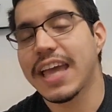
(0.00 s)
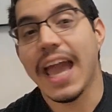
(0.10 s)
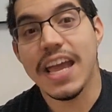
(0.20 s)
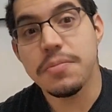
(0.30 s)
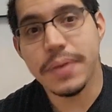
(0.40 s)

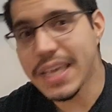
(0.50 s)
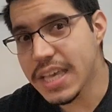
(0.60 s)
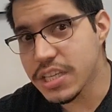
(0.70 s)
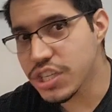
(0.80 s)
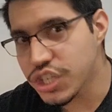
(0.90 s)
can be
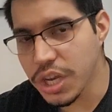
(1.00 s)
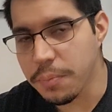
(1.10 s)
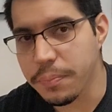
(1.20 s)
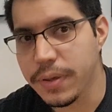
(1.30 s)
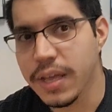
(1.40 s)
his
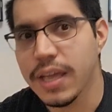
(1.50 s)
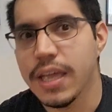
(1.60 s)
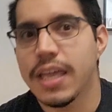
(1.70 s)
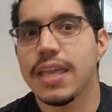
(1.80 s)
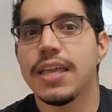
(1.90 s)
ship.
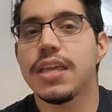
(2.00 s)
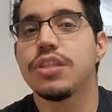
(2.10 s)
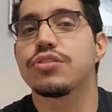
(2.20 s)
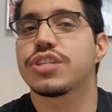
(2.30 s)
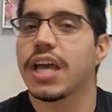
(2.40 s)
He
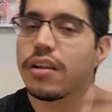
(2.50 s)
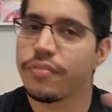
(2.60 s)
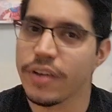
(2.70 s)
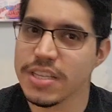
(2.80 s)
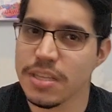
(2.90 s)
either
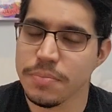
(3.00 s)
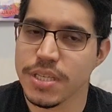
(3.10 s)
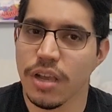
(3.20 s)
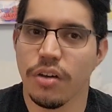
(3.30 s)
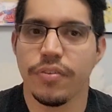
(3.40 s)
sacrificed
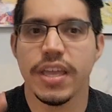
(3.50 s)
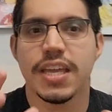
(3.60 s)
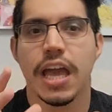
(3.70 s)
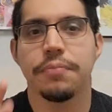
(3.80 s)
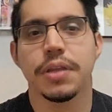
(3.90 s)
himself,
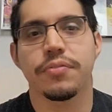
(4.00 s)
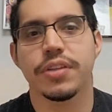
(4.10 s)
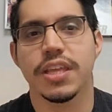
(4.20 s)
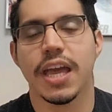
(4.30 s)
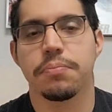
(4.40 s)
he kept
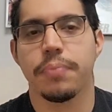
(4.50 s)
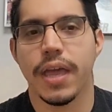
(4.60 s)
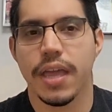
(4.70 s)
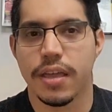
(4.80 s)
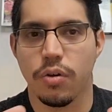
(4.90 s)
everything at
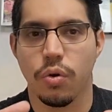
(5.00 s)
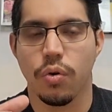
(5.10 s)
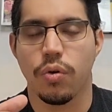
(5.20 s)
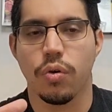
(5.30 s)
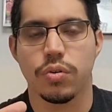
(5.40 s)
bay
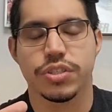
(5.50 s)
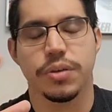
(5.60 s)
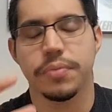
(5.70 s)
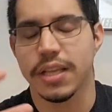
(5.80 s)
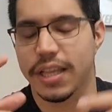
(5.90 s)
or
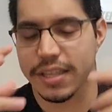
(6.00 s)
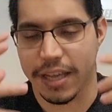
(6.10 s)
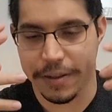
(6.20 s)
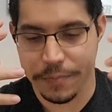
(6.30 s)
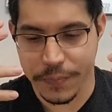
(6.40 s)
something like
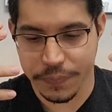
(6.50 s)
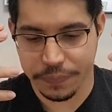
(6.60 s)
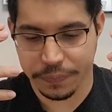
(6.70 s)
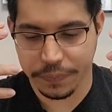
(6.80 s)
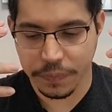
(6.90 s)
that,
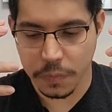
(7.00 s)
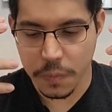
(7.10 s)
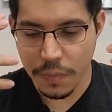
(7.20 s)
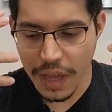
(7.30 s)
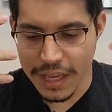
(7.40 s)

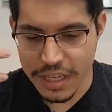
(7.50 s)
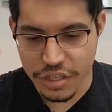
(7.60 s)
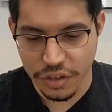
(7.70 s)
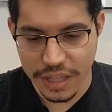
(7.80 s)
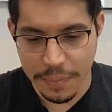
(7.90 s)
and he
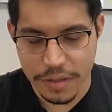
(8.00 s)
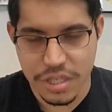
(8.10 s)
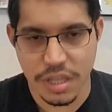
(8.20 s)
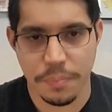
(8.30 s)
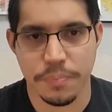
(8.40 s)
took them
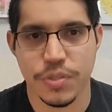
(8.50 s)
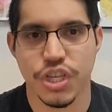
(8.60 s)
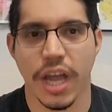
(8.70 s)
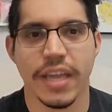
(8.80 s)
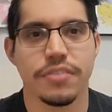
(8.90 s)
out to the
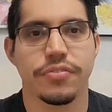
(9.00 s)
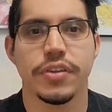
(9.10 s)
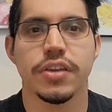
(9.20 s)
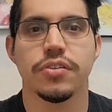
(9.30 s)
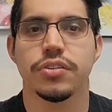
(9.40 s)
giant
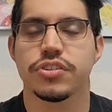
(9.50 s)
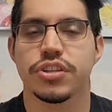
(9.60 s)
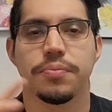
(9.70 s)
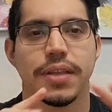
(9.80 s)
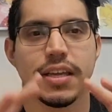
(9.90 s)
field or
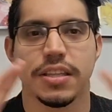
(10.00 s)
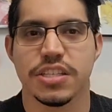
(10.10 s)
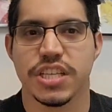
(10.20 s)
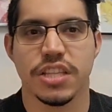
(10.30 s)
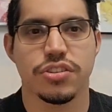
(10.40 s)
something in
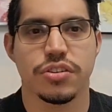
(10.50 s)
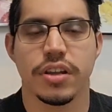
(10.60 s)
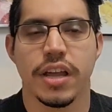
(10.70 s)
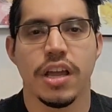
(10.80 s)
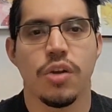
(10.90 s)
the
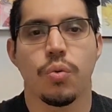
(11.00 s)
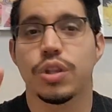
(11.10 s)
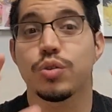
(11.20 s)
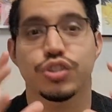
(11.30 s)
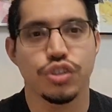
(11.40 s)
center
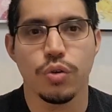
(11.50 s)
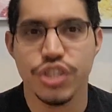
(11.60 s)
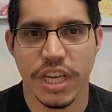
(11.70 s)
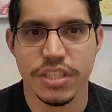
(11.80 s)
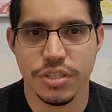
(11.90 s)
where there was no
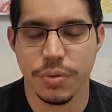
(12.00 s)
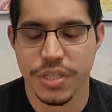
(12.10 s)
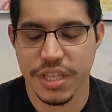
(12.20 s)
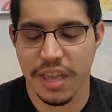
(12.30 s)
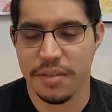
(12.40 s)
chance to
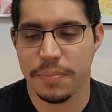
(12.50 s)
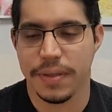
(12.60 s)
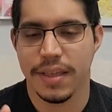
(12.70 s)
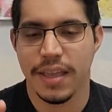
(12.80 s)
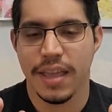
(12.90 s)
escape,